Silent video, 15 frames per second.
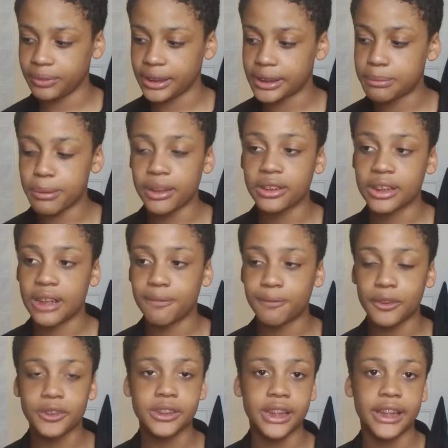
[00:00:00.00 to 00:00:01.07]
it's better to have
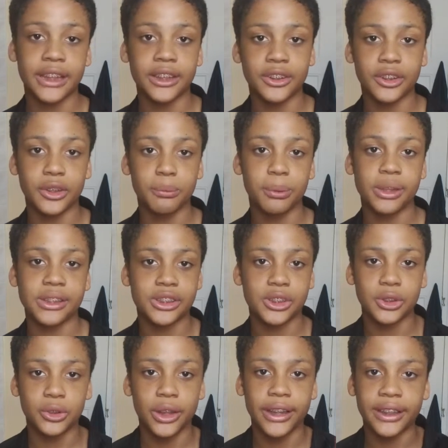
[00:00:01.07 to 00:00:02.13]
first, second, and third place,
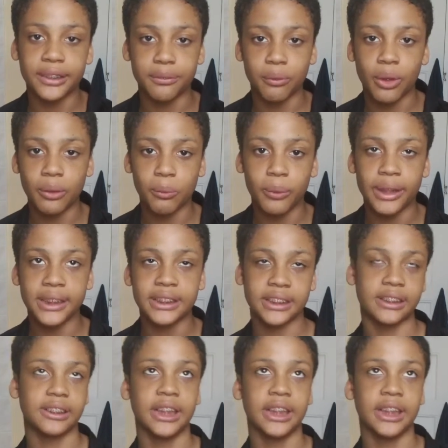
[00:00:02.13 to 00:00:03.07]
so like if one wins,